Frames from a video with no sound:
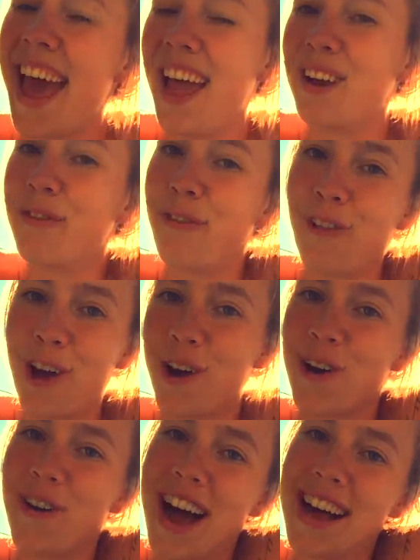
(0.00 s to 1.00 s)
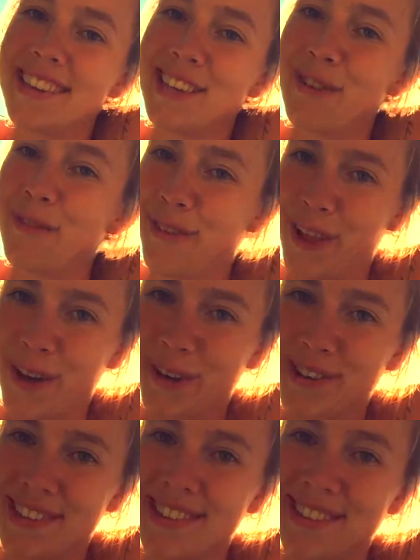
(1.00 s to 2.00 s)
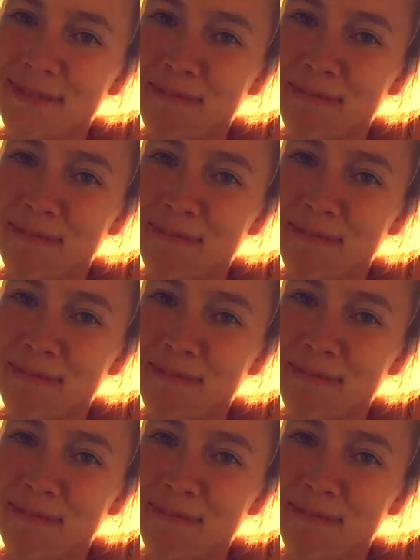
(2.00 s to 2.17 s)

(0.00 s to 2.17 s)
and flow as it flows.